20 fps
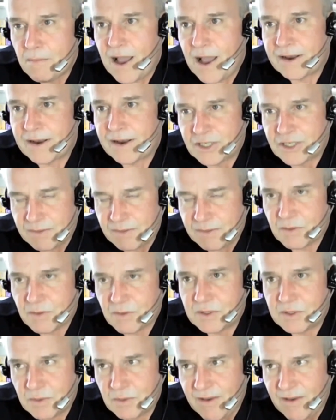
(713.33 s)

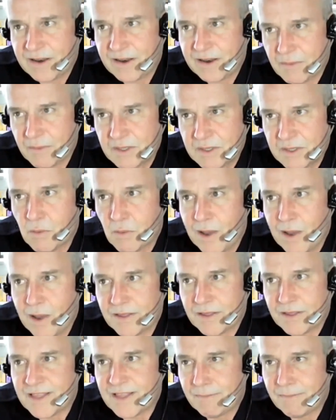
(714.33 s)
partnerships which we've had and which were
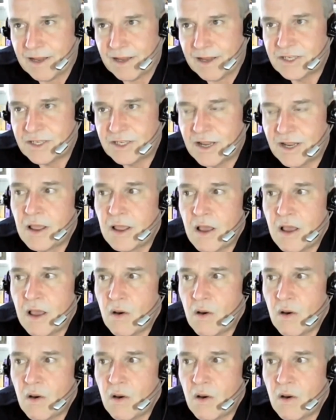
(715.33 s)
well established.